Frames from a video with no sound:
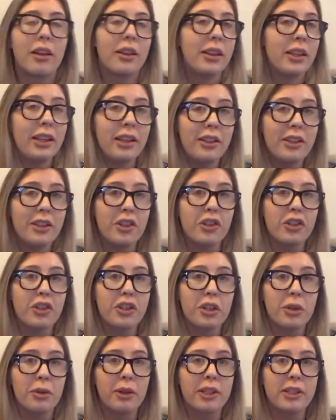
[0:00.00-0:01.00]
These are just
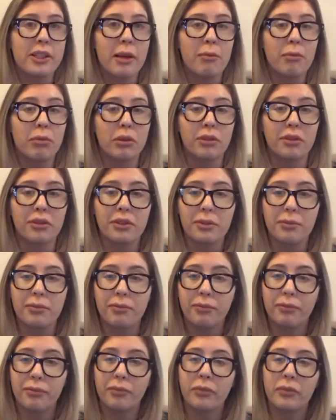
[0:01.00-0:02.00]
two examples.
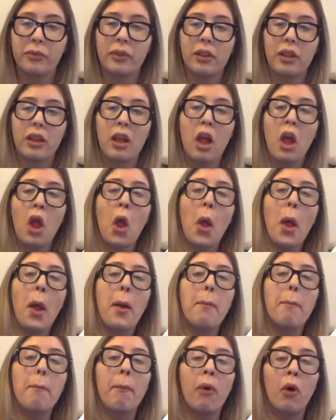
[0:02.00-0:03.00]

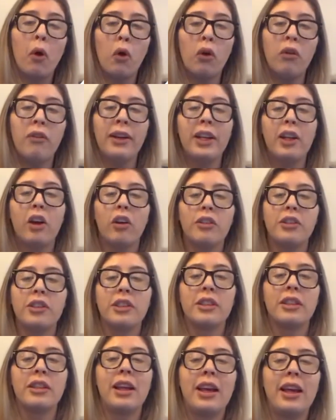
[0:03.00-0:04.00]
Poor
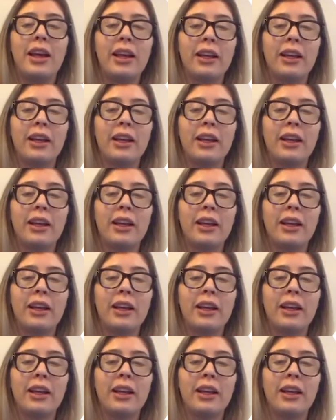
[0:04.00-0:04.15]
incontinent